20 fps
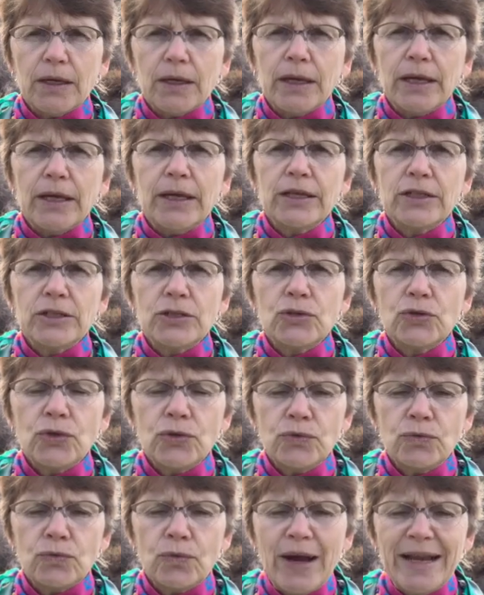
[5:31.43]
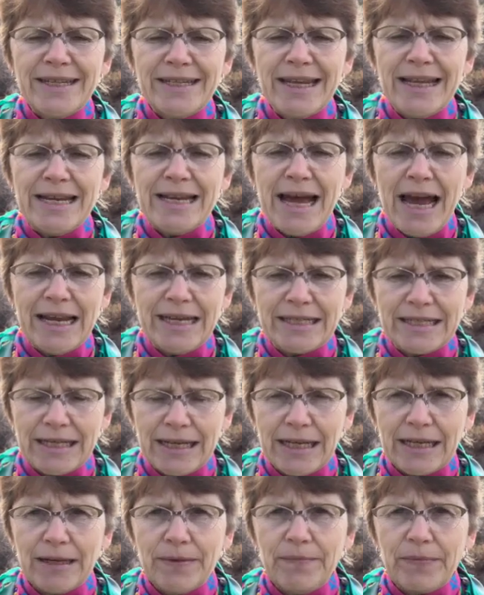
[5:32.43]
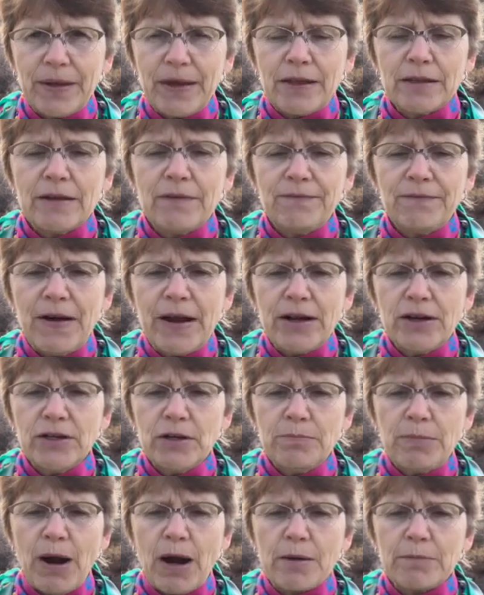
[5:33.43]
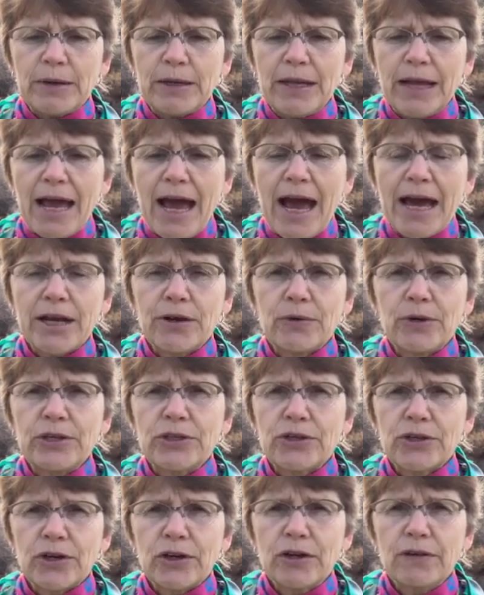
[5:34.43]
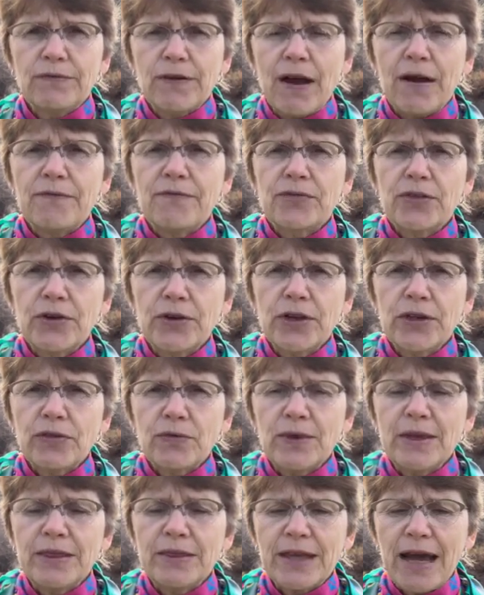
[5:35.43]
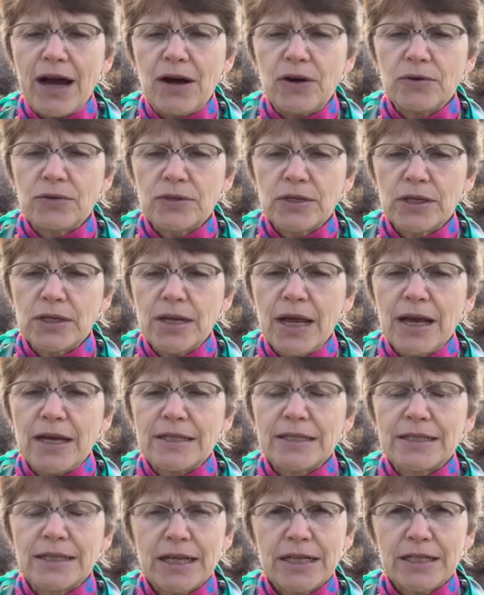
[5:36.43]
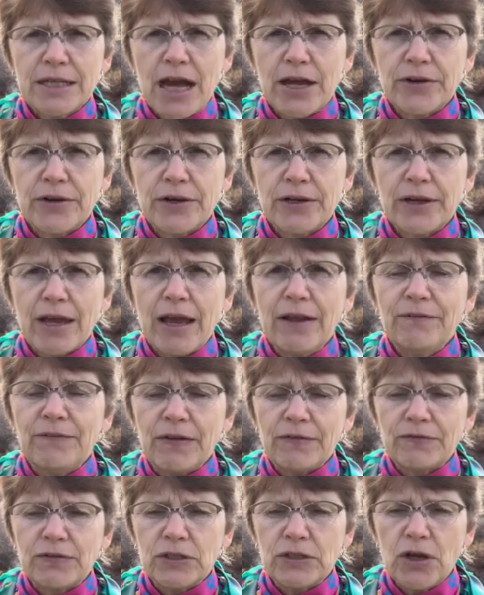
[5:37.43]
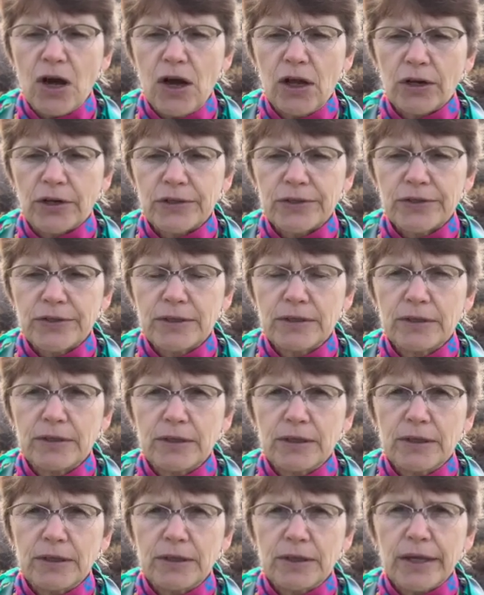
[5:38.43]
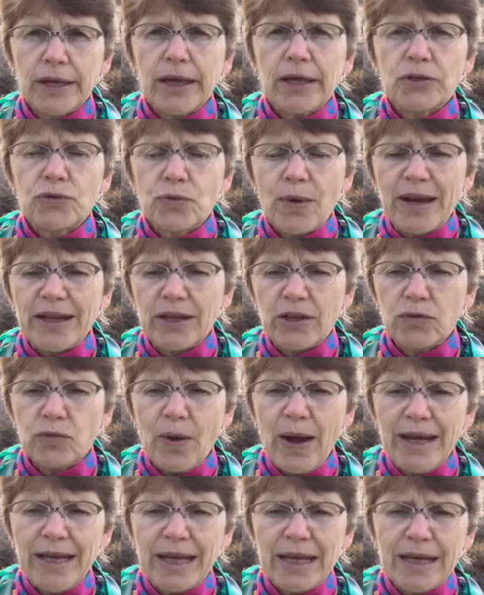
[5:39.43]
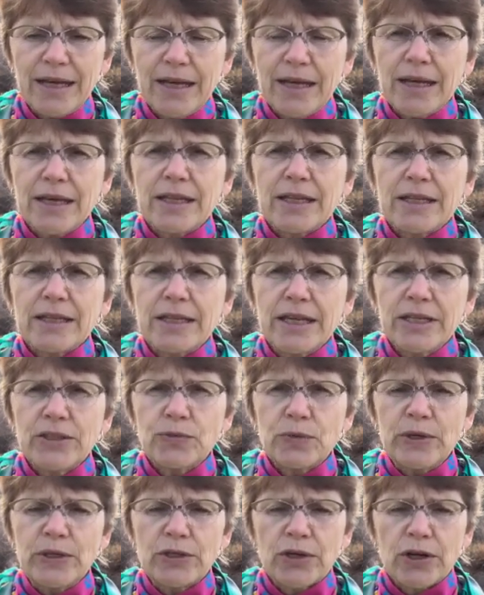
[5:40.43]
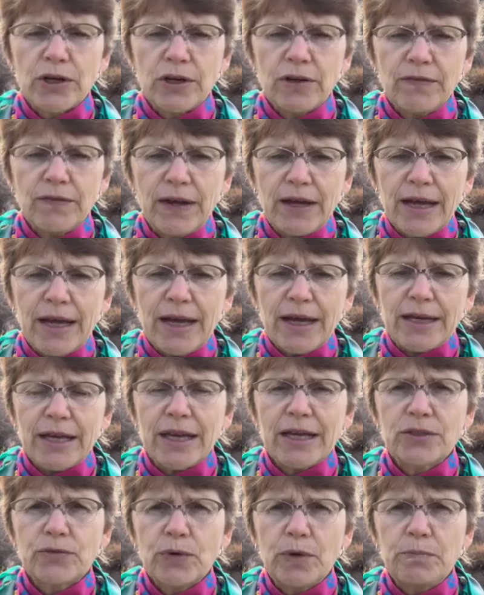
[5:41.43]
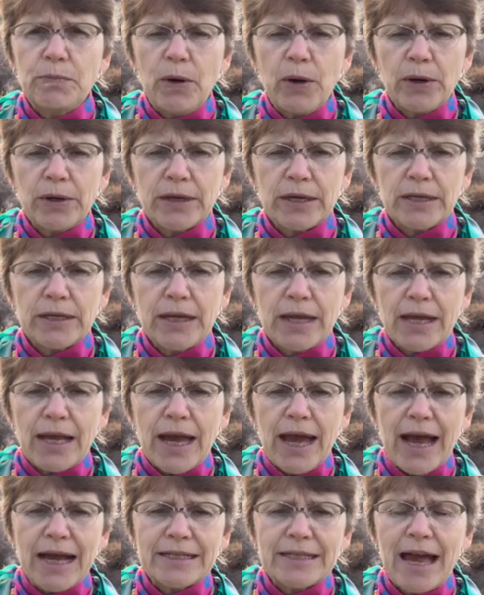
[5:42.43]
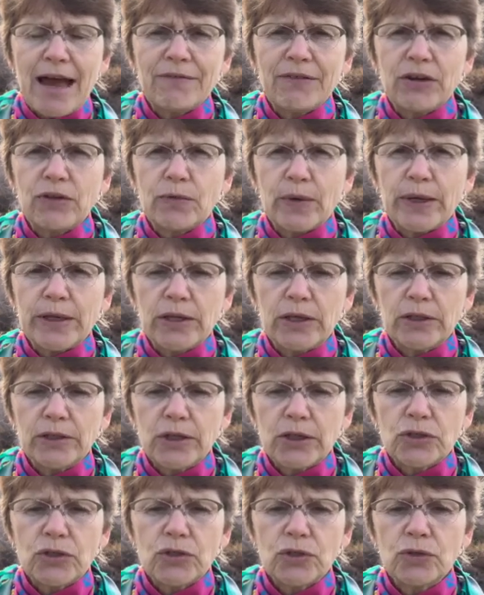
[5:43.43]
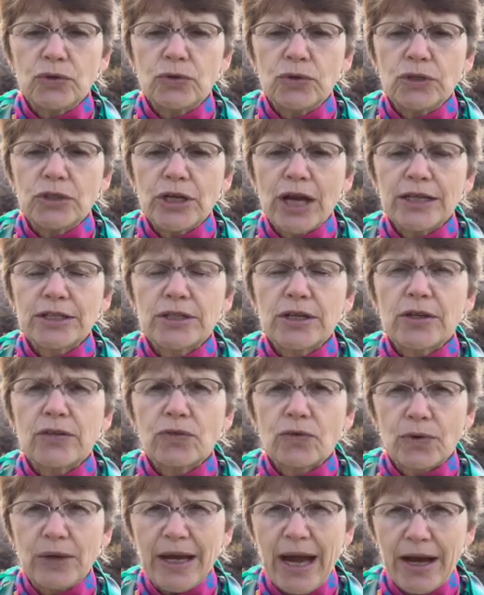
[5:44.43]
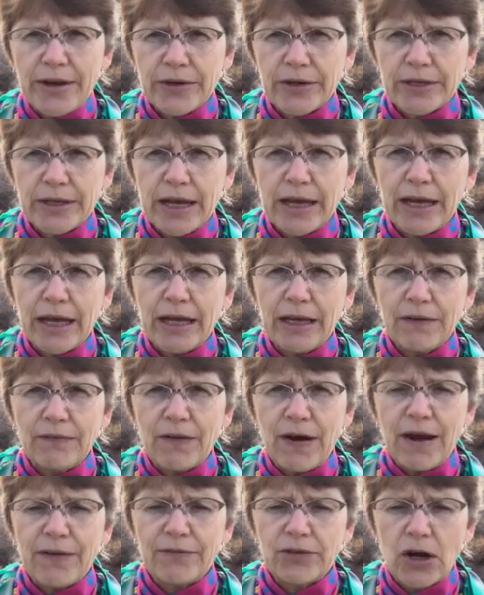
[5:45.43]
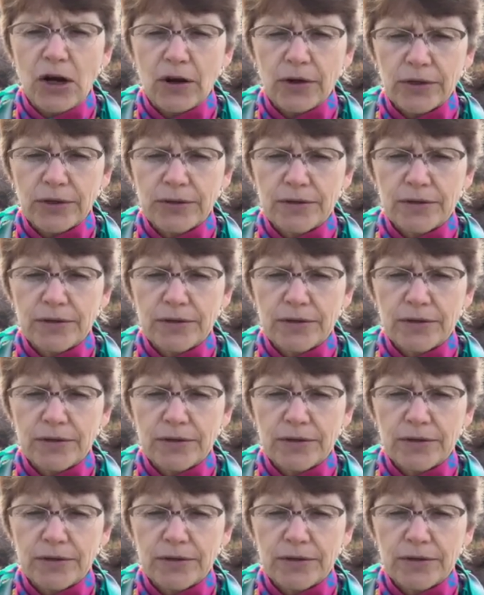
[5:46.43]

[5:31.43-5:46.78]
In 2019, the fire department had a reserve of $33,650. In 2020, this reserve is reported as having dwindled to just $385.